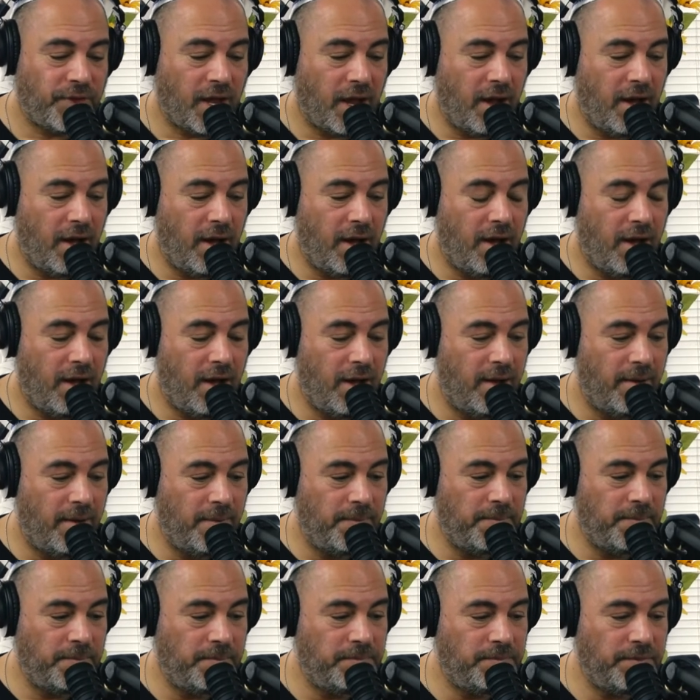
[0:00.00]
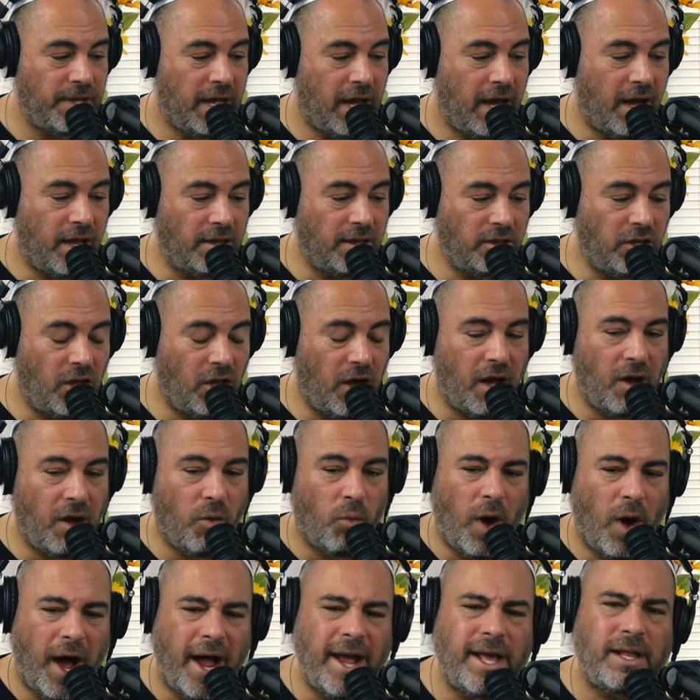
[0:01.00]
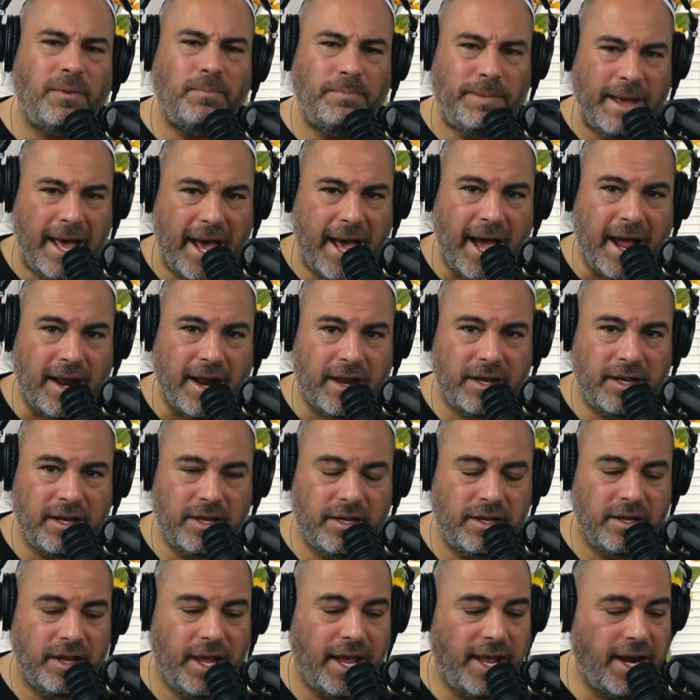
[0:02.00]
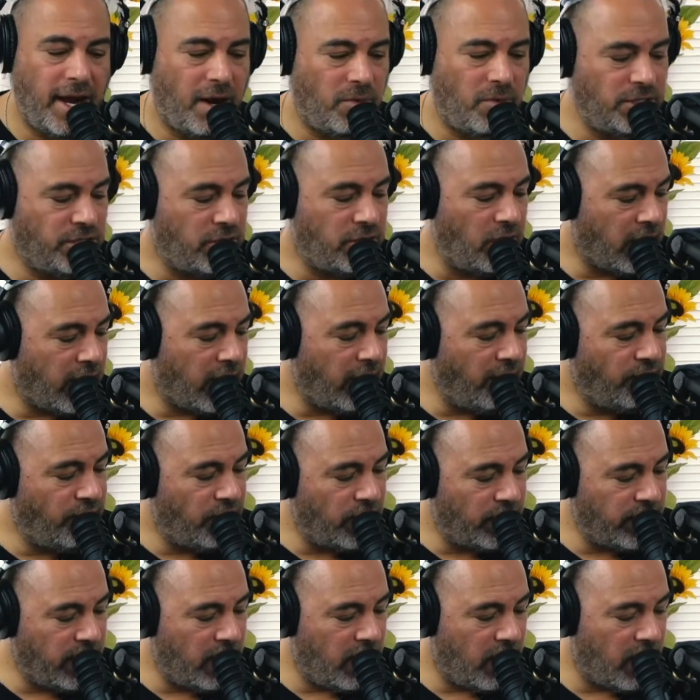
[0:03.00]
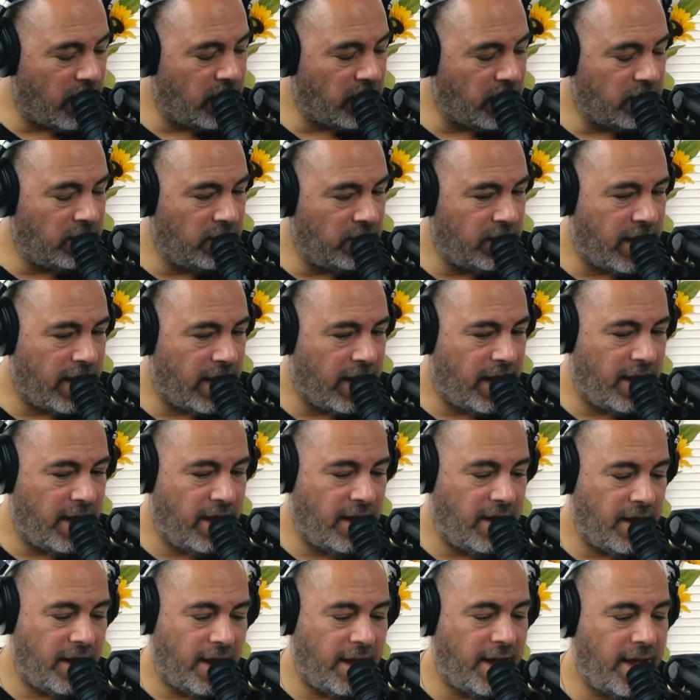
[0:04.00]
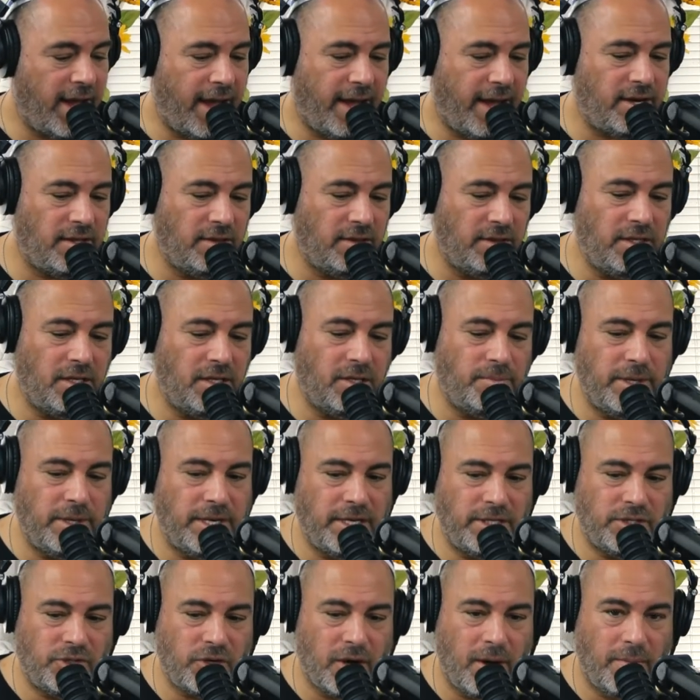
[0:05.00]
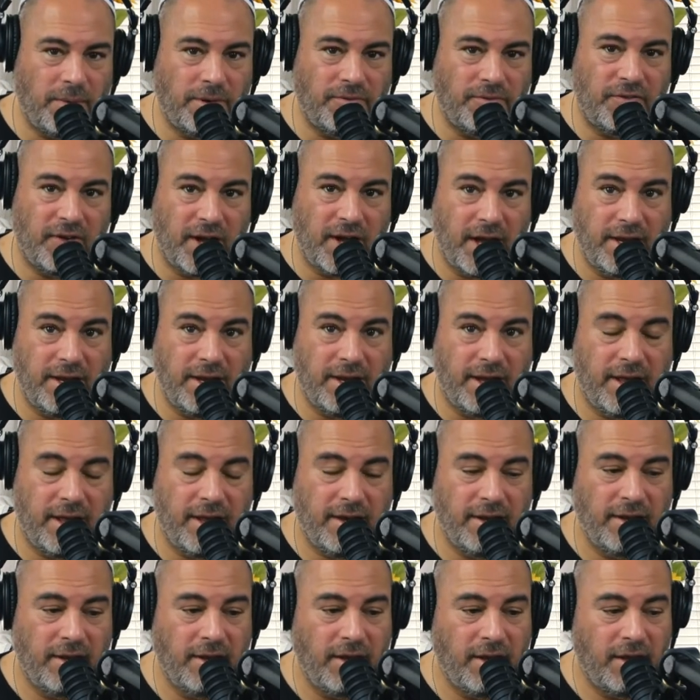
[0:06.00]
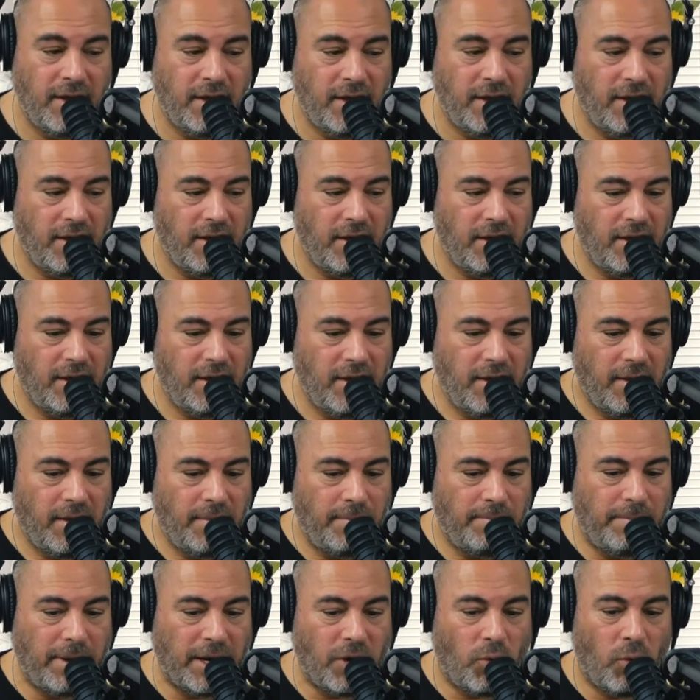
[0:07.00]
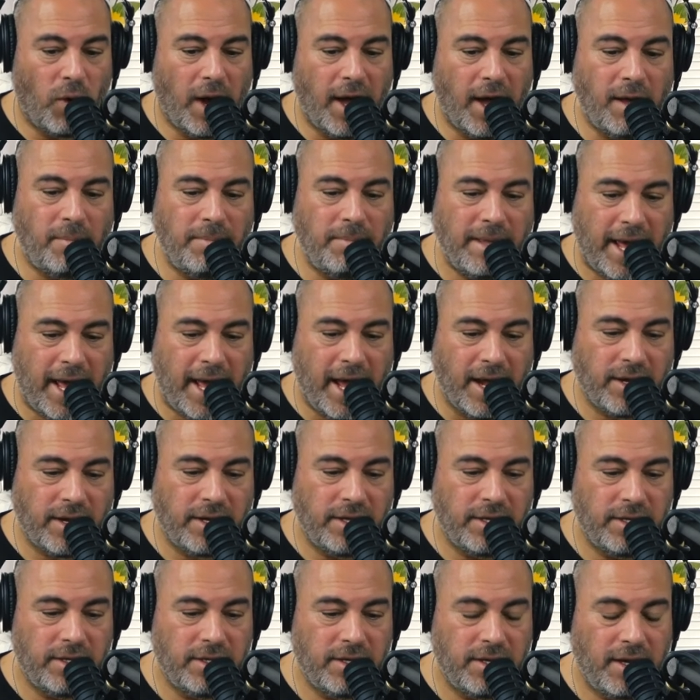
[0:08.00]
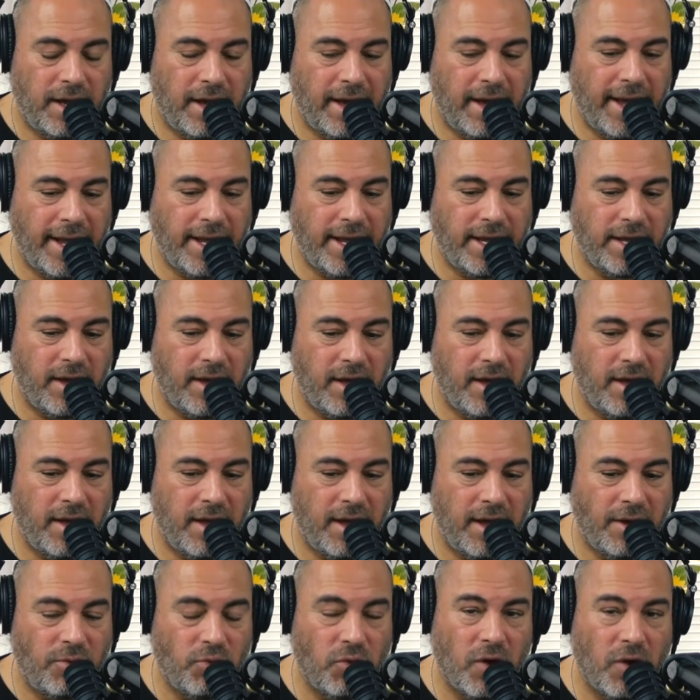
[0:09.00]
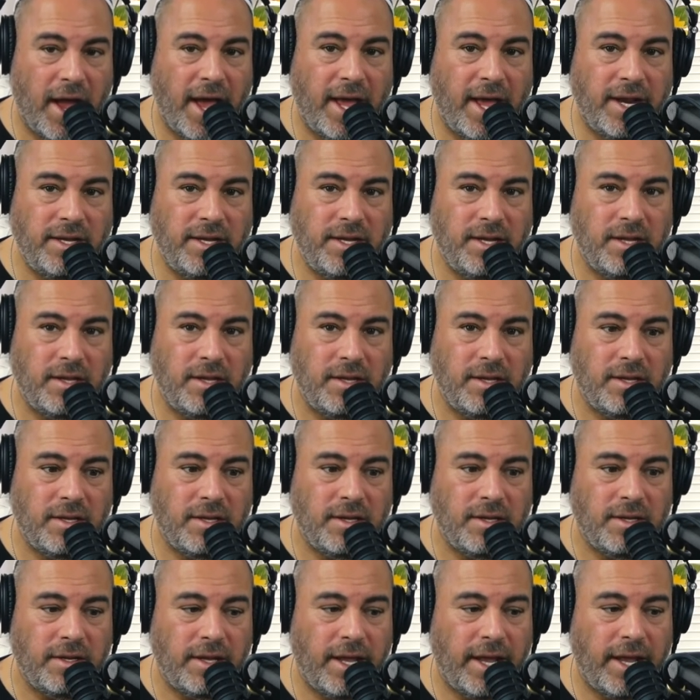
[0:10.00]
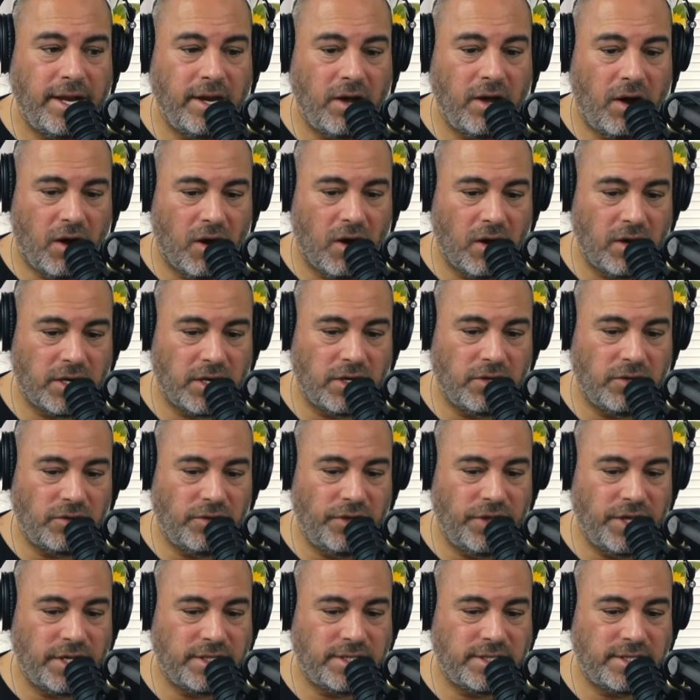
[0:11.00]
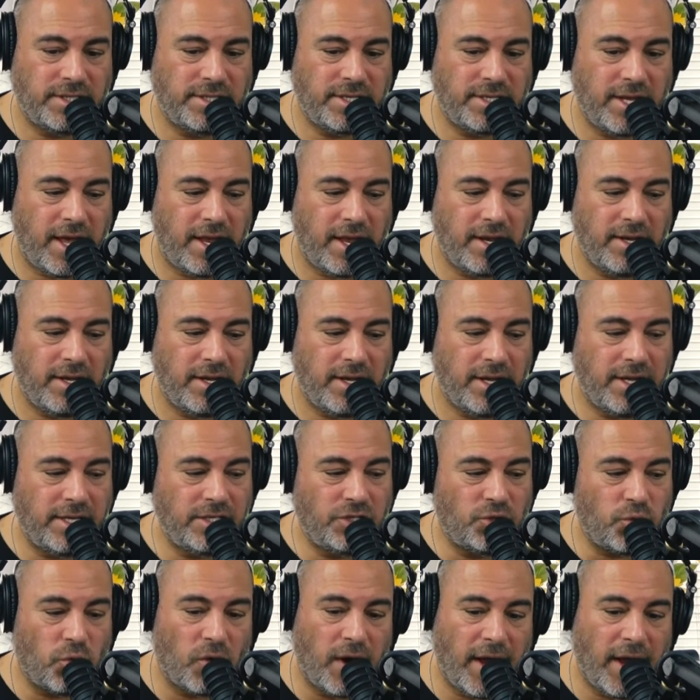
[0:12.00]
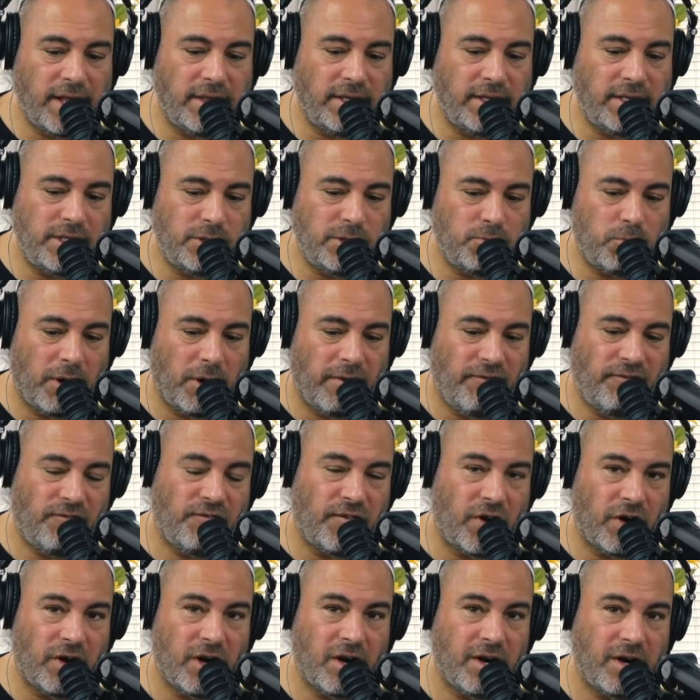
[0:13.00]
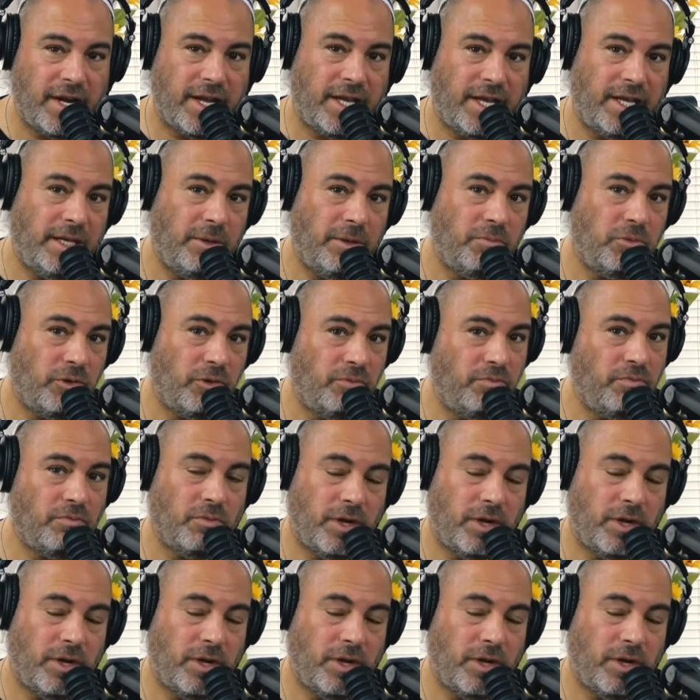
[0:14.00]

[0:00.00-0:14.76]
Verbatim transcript: A while back, and I was looking for the article, and I had a little bit of trouble finding it. But a while back, I read an article that said Israelis prefer Hebrew